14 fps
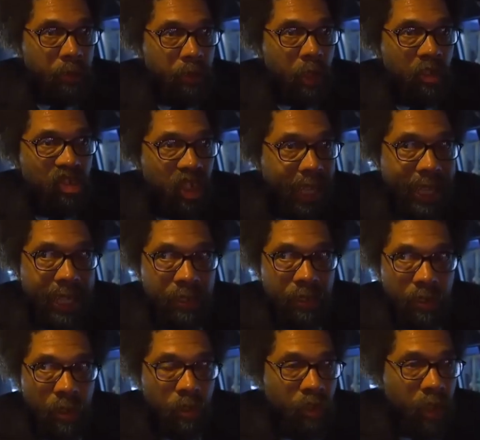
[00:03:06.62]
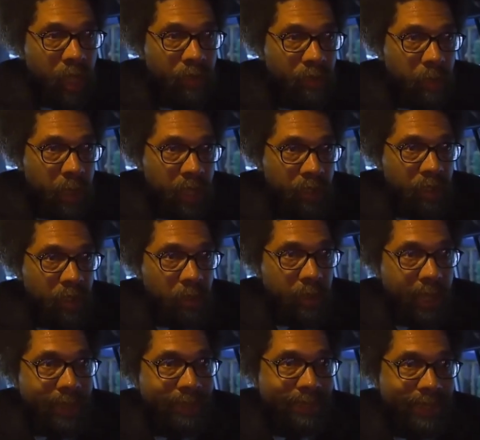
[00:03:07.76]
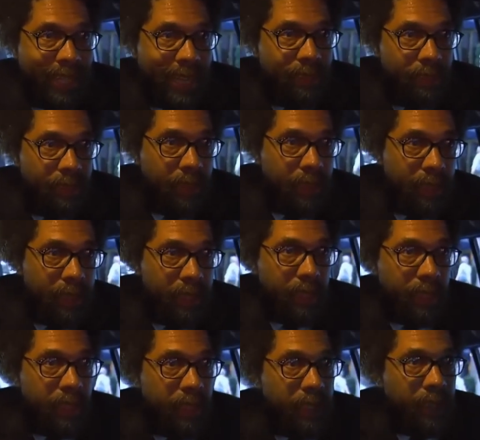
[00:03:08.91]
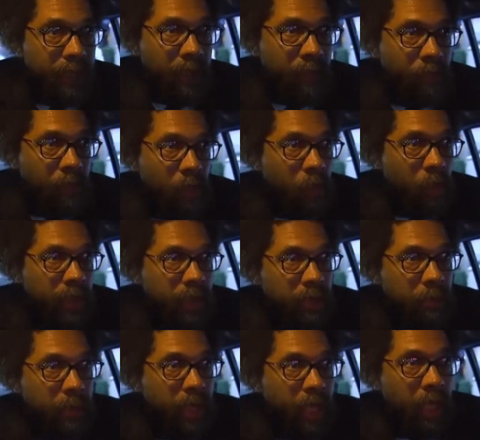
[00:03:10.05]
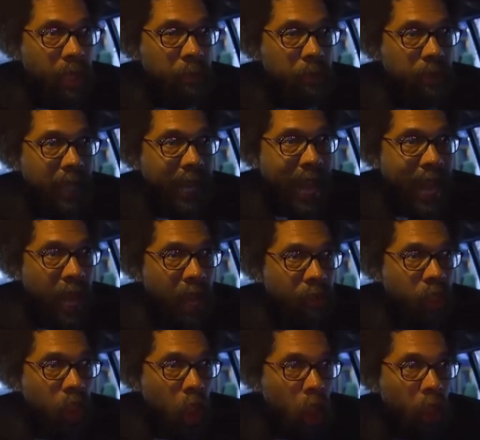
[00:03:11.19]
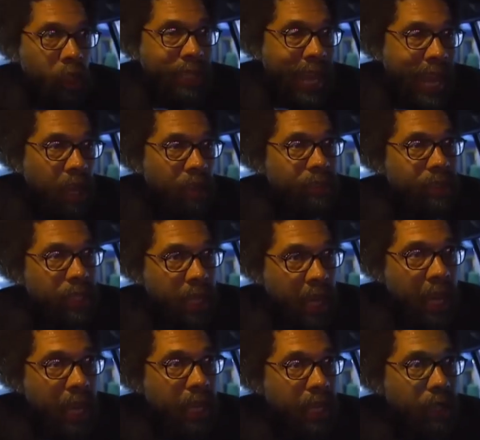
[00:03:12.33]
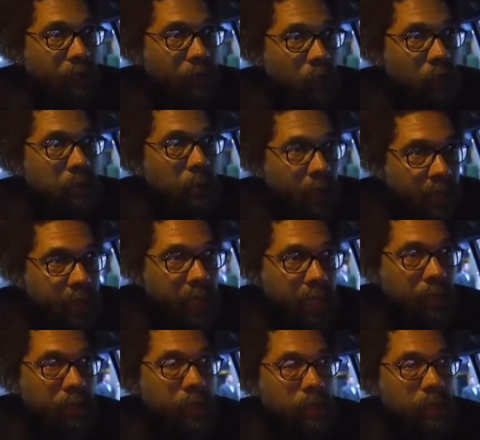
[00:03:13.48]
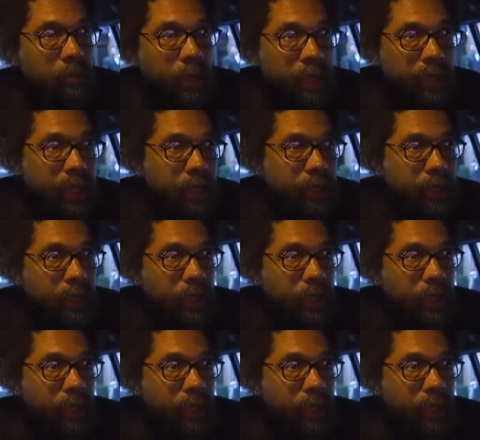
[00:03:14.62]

there's no change, there's no transformation without death. And therefore the question becomes, how do you learn how to die? And of course, Montaigne talks about that,